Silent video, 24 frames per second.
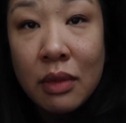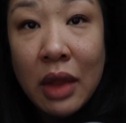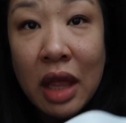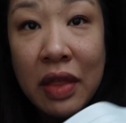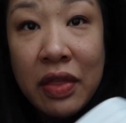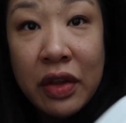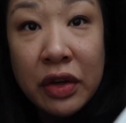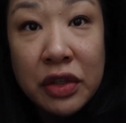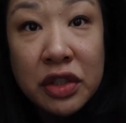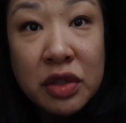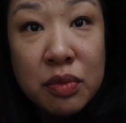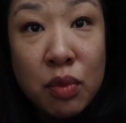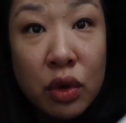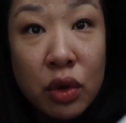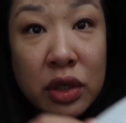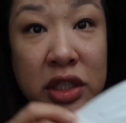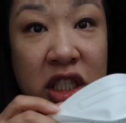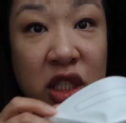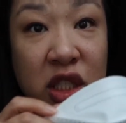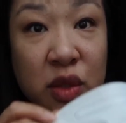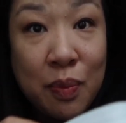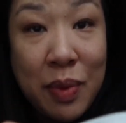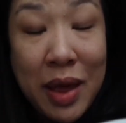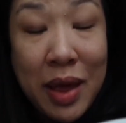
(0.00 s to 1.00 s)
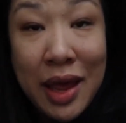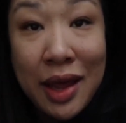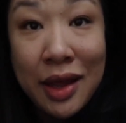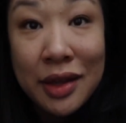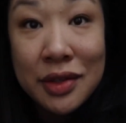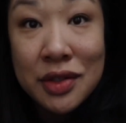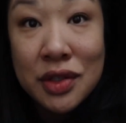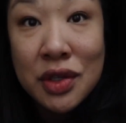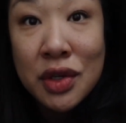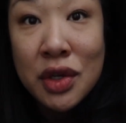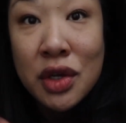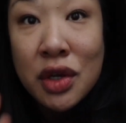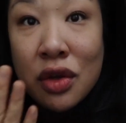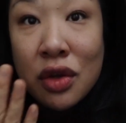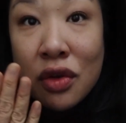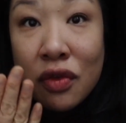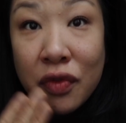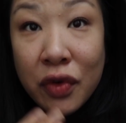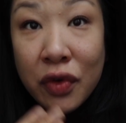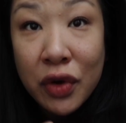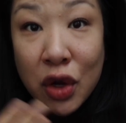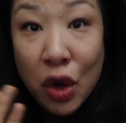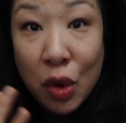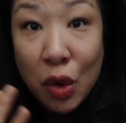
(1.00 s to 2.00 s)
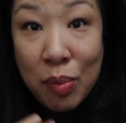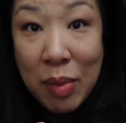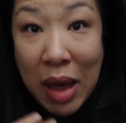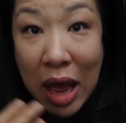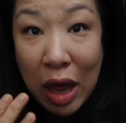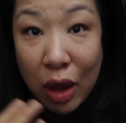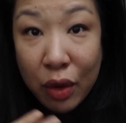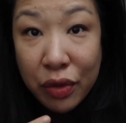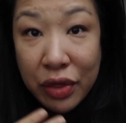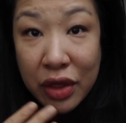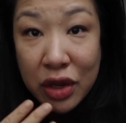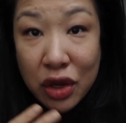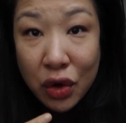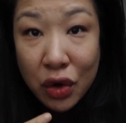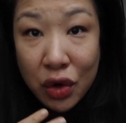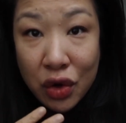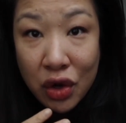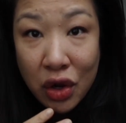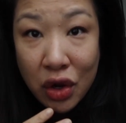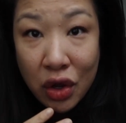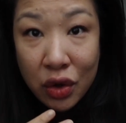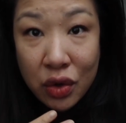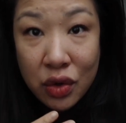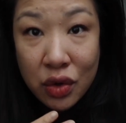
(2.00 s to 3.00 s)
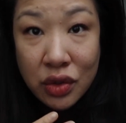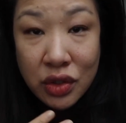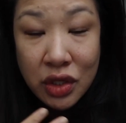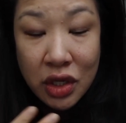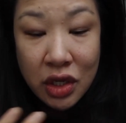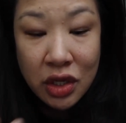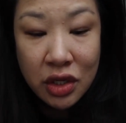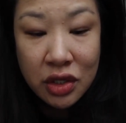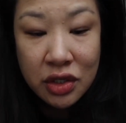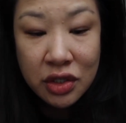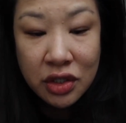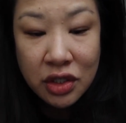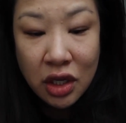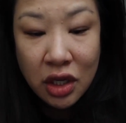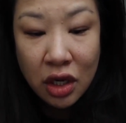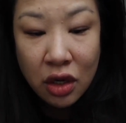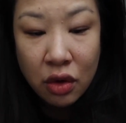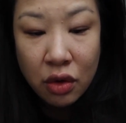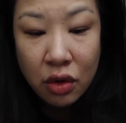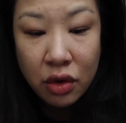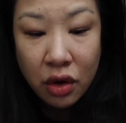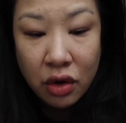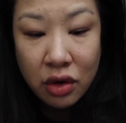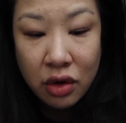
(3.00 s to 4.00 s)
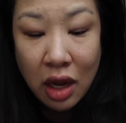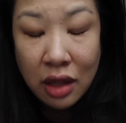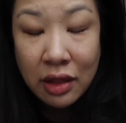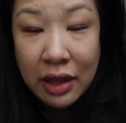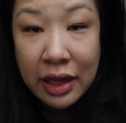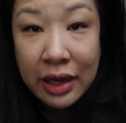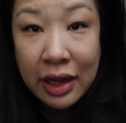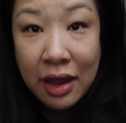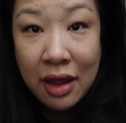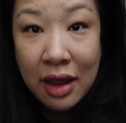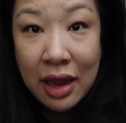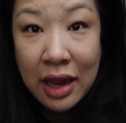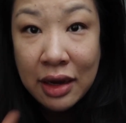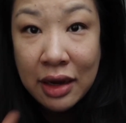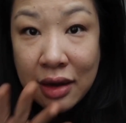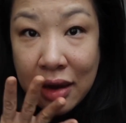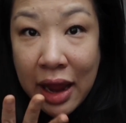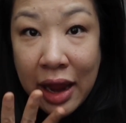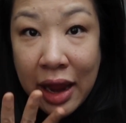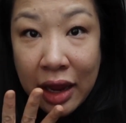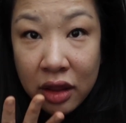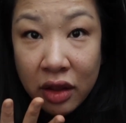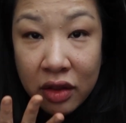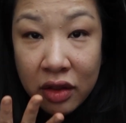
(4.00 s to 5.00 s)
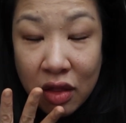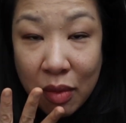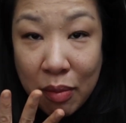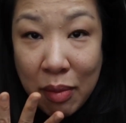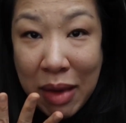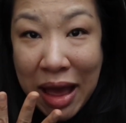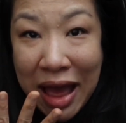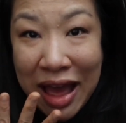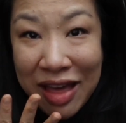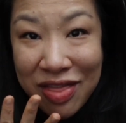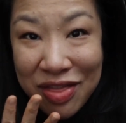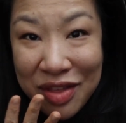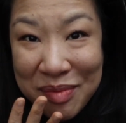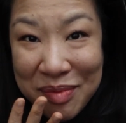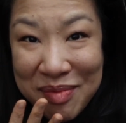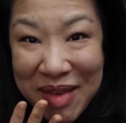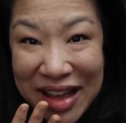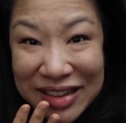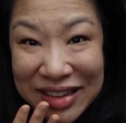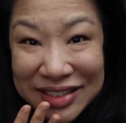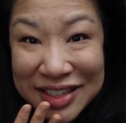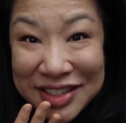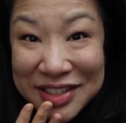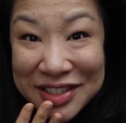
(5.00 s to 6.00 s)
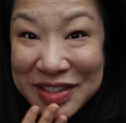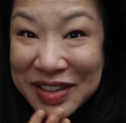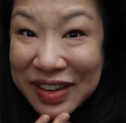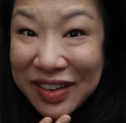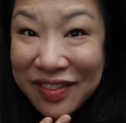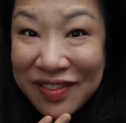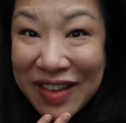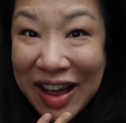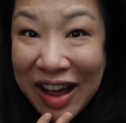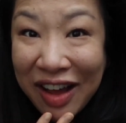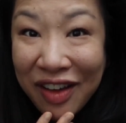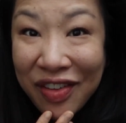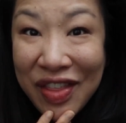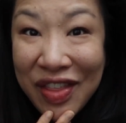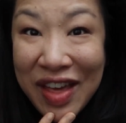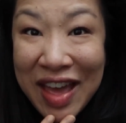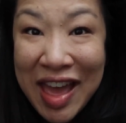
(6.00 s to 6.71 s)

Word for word: there's more space for your mouth and your nose, so you're not like inhaling the, ma the mask into your mouth